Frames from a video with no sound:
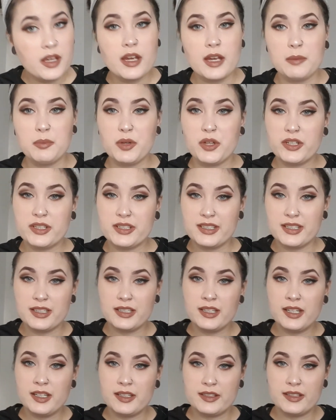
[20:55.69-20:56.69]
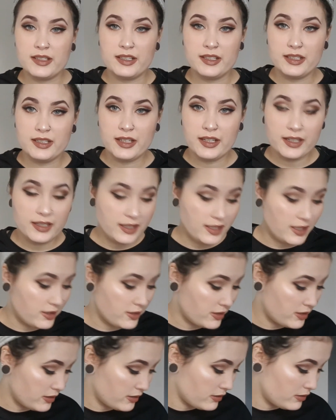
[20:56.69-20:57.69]
I bought it in Italy like
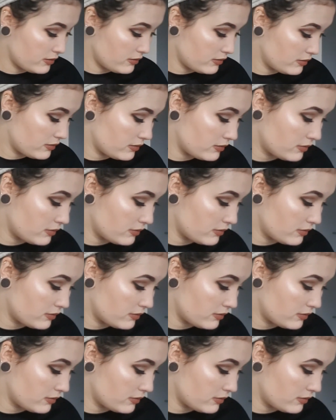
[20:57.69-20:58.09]
years ago,